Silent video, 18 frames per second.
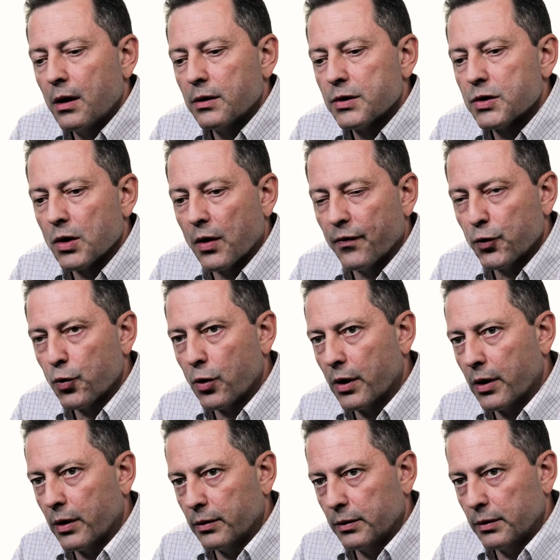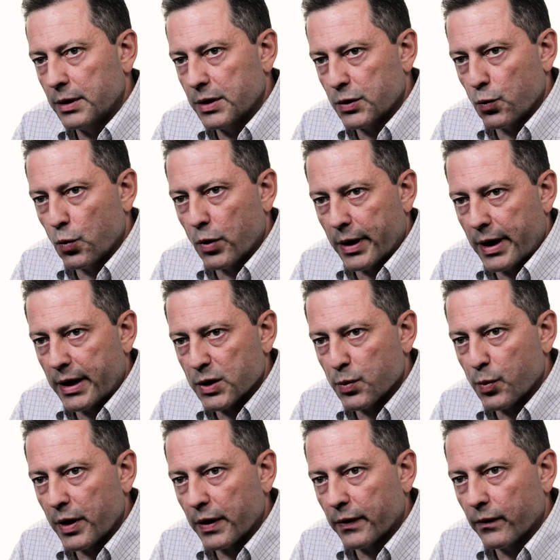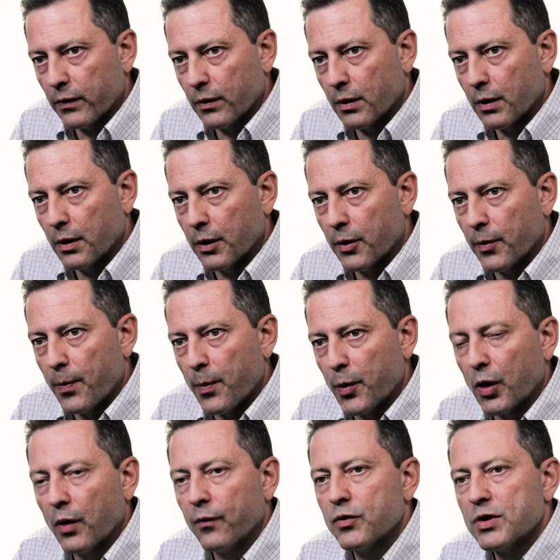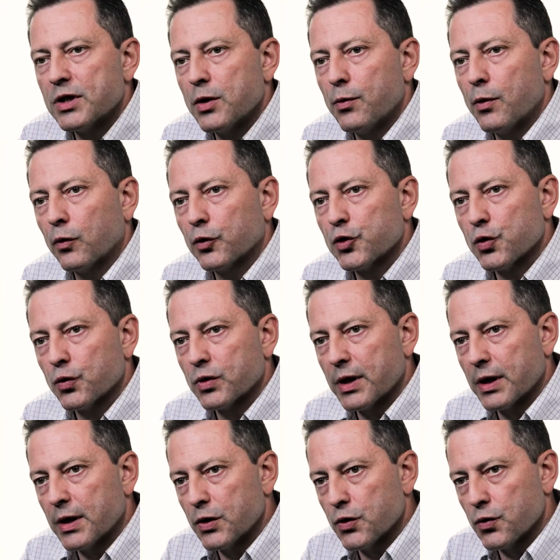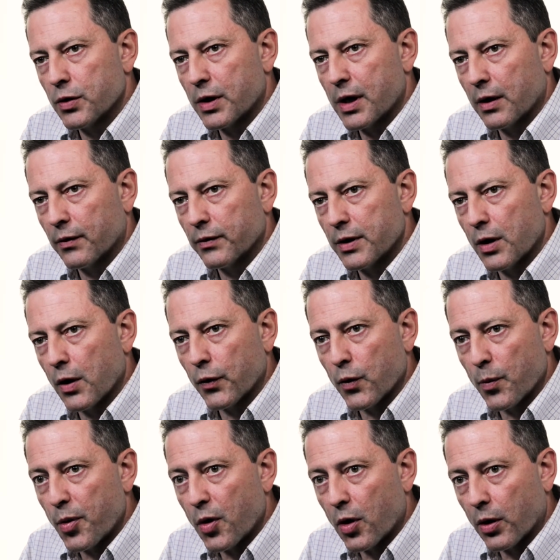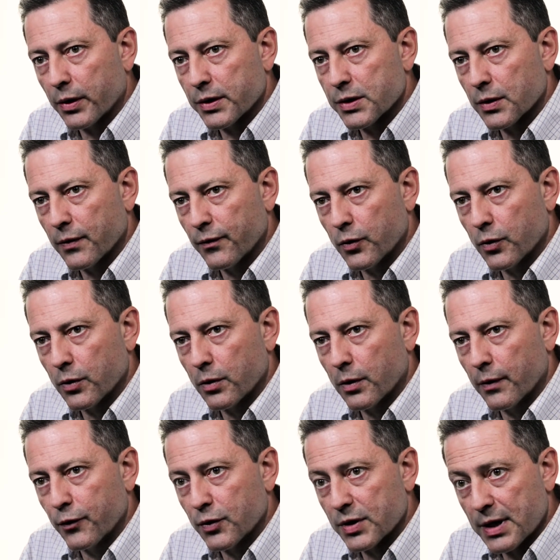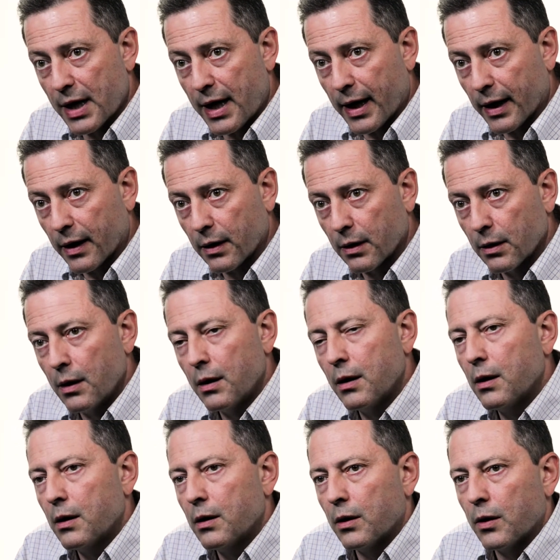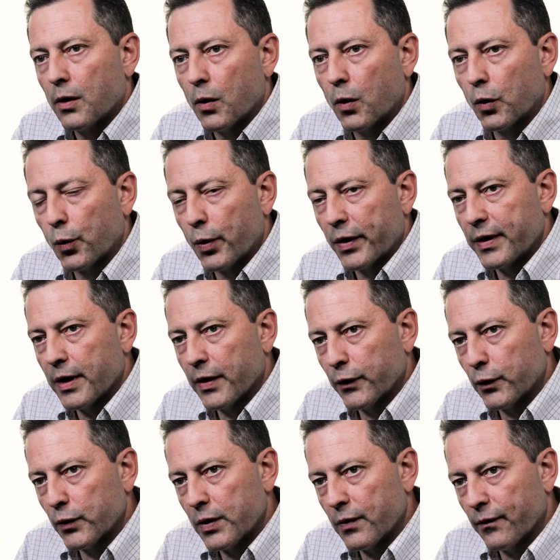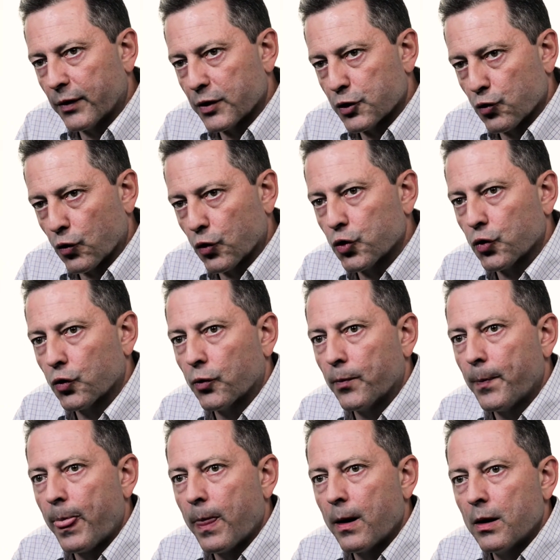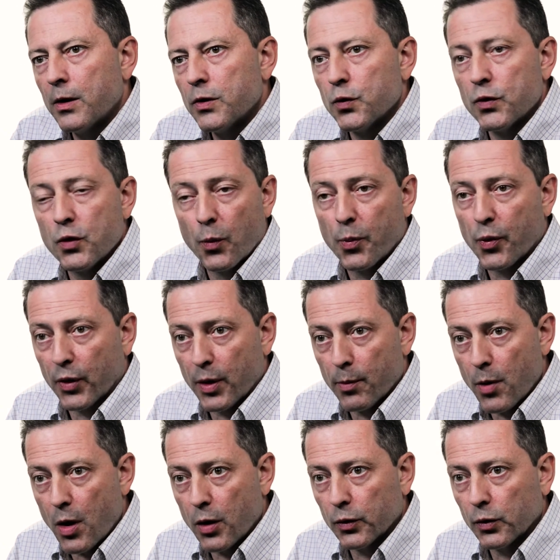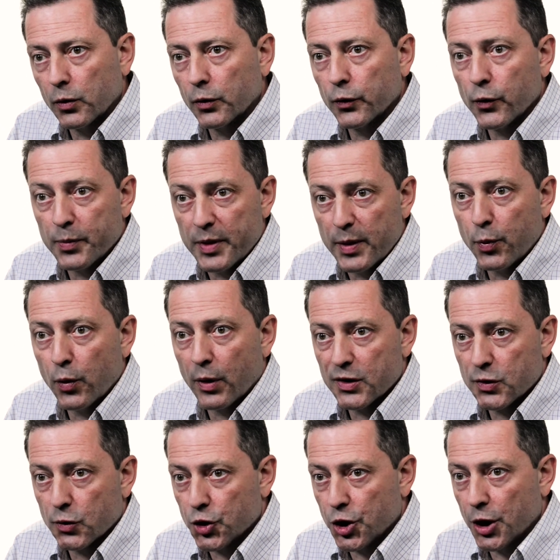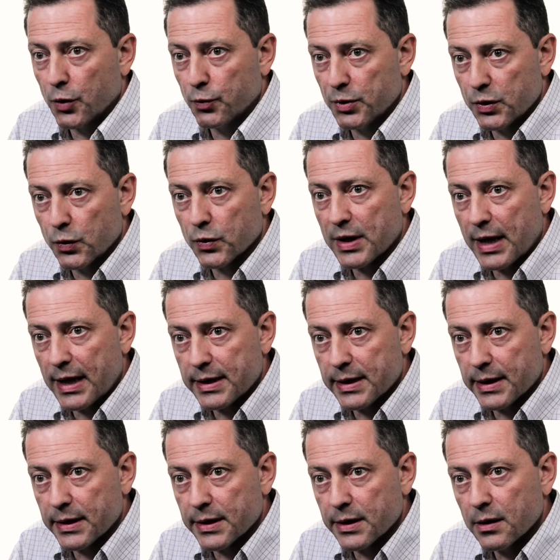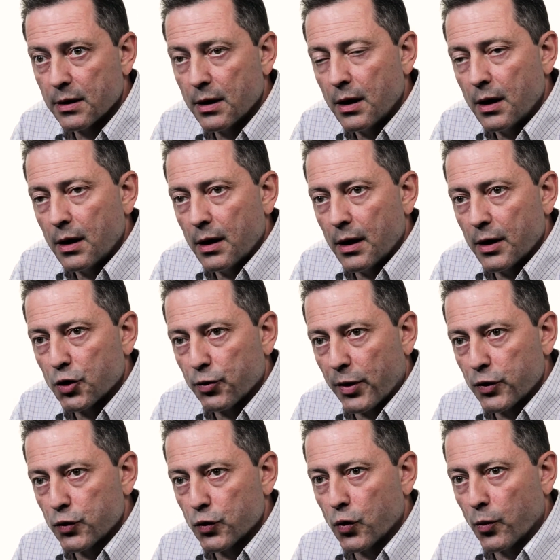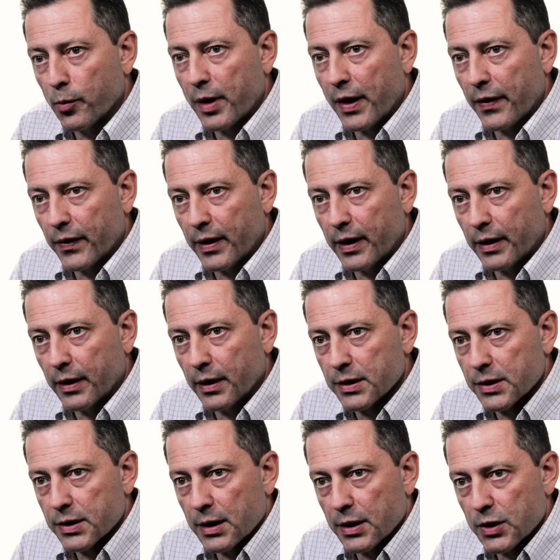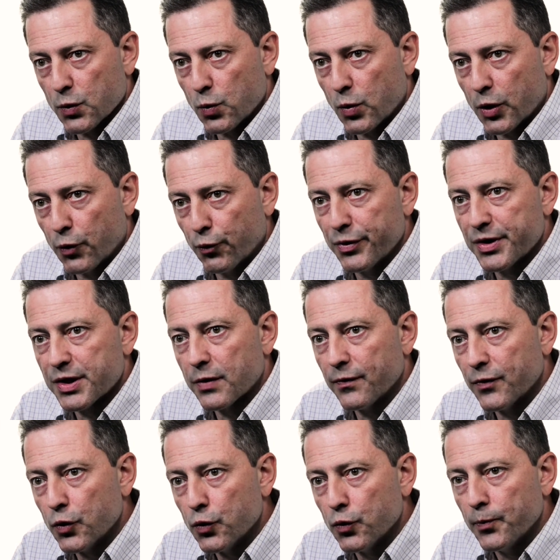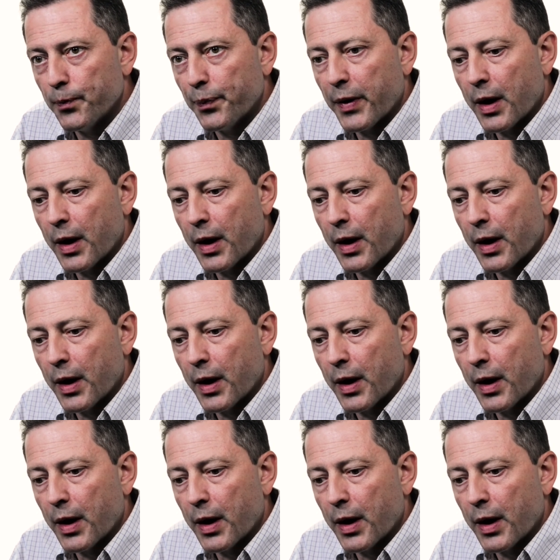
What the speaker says: Software is one aspect, but obviously we also take into account the other parts of the stack, all the way down to the infrastructure, to the operating model, or the people associated with those assets, and try to combine that as one risk view.